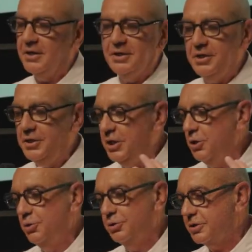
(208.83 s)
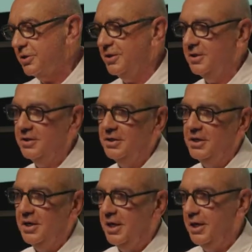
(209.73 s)
and a huge
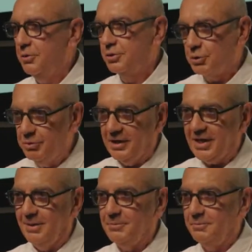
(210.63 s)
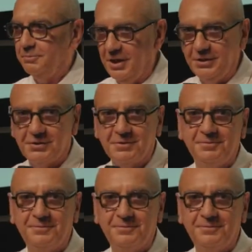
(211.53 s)
welcome, please.